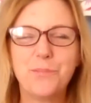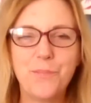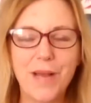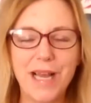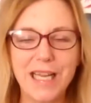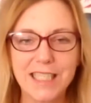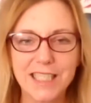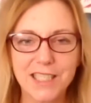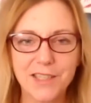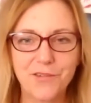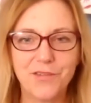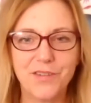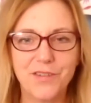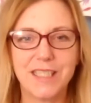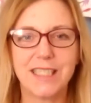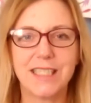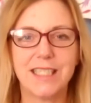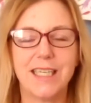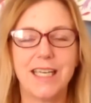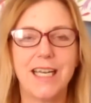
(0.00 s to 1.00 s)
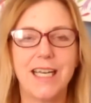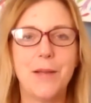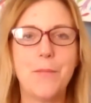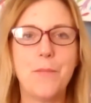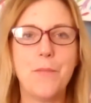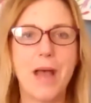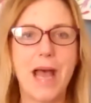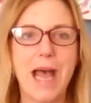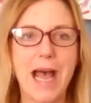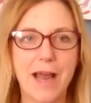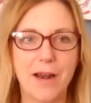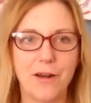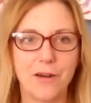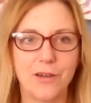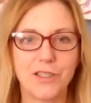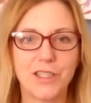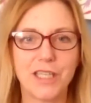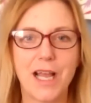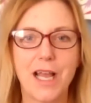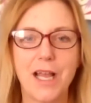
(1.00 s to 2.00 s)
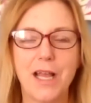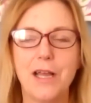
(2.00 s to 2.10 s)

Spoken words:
specificity matters.